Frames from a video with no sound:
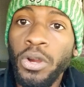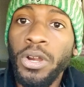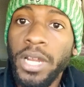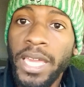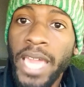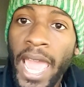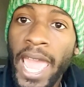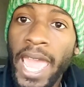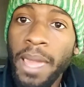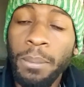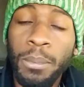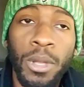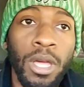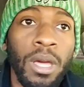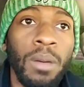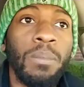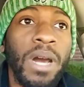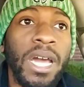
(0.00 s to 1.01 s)
the game,
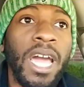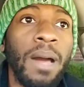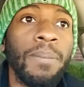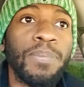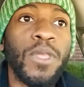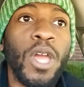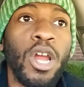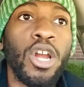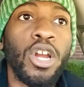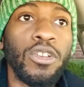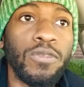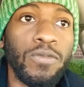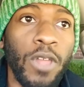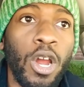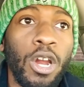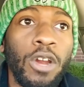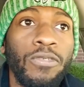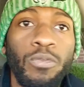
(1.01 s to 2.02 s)
but come third,
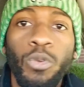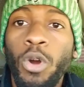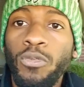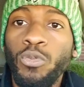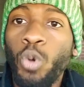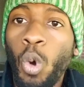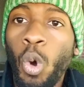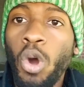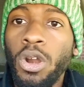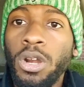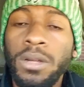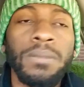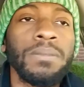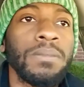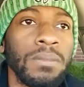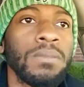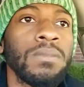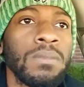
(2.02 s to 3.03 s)
fourth quarter,
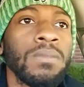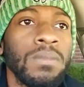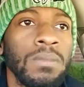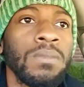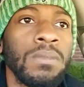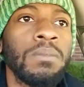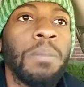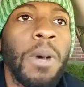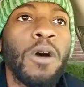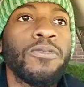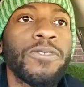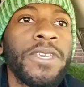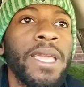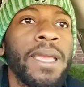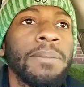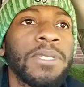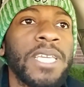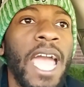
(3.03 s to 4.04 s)
both
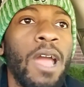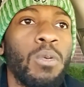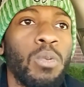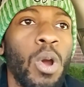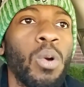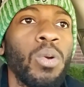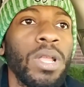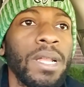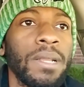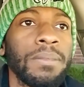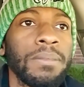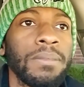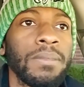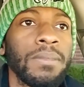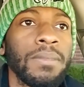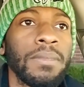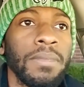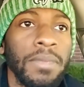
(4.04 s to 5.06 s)
teams got rolling.
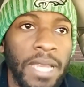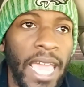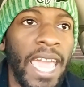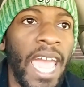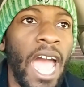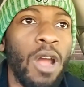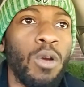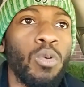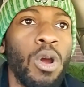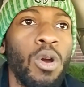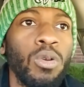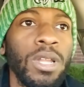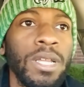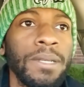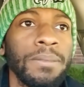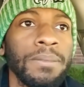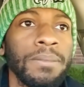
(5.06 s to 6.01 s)
They got rolling.